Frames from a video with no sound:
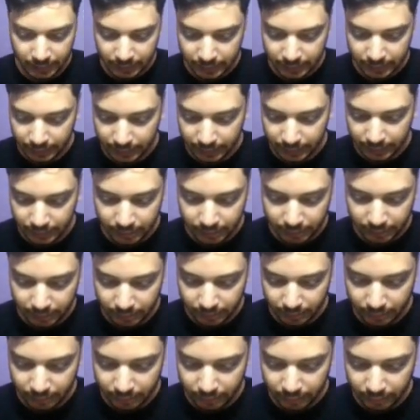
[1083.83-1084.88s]
6
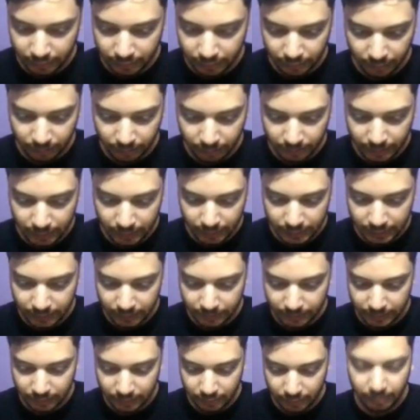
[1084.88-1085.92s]
comma
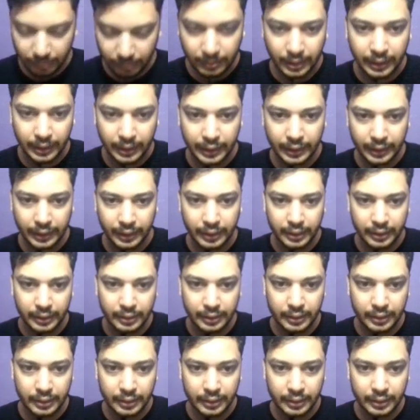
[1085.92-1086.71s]
7 comma 8